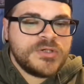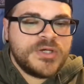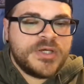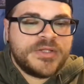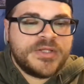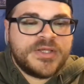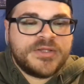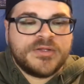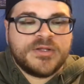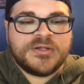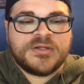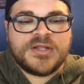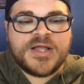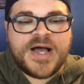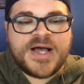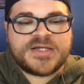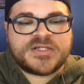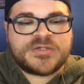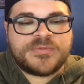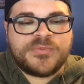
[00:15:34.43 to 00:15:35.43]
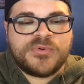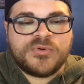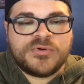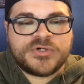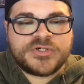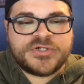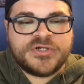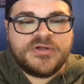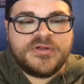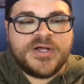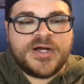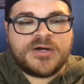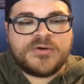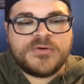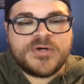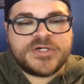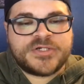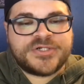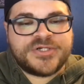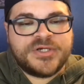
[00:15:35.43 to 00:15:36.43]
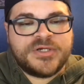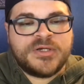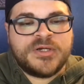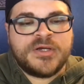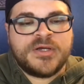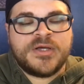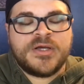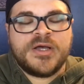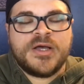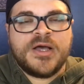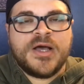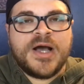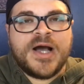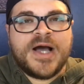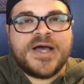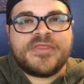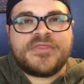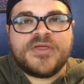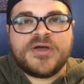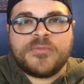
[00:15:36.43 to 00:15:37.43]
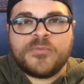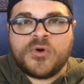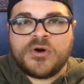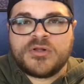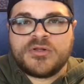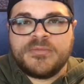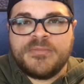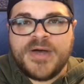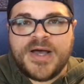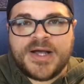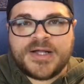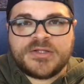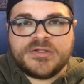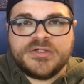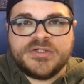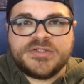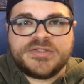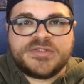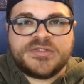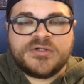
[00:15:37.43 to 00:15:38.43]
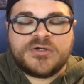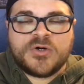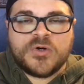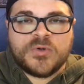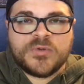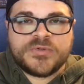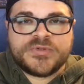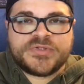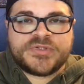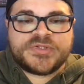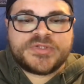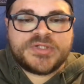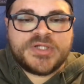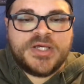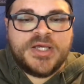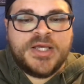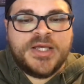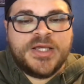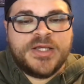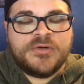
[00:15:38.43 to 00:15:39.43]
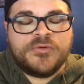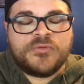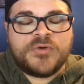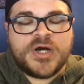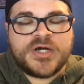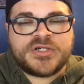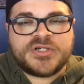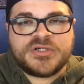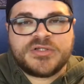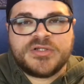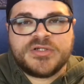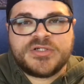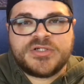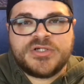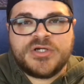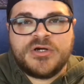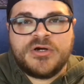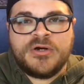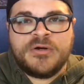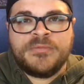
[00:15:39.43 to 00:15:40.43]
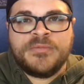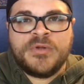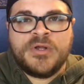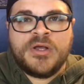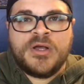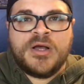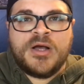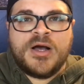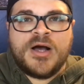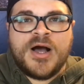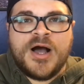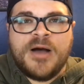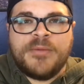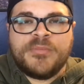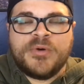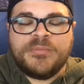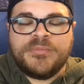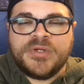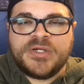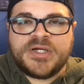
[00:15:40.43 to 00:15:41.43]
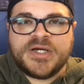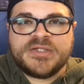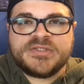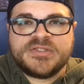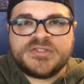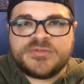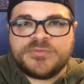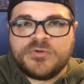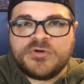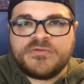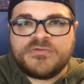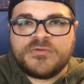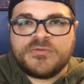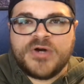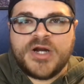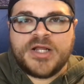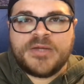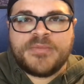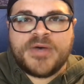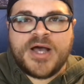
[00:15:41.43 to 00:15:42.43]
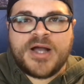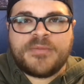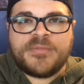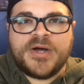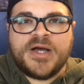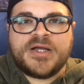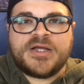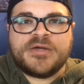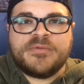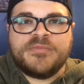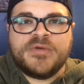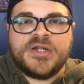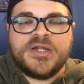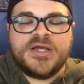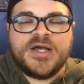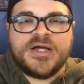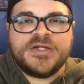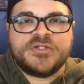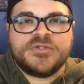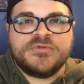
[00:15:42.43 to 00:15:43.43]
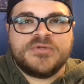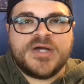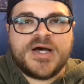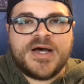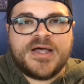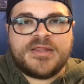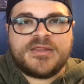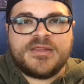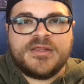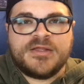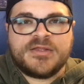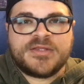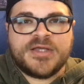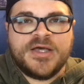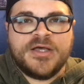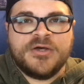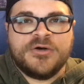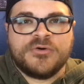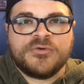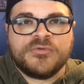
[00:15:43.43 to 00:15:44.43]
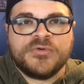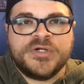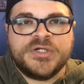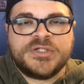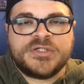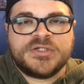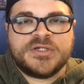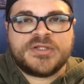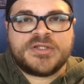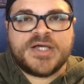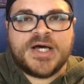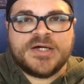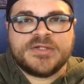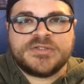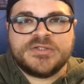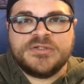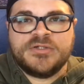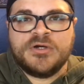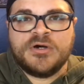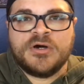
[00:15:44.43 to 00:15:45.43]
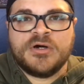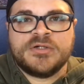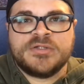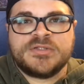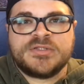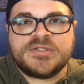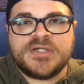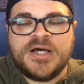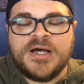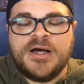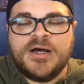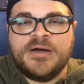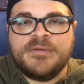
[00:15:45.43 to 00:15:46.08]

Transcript: And then the last portion of that question, I think Marlon Mack leads the Colts in rushing this year. But because it's more of a running back by committee, I do not think that he'll reach 1,000 yards.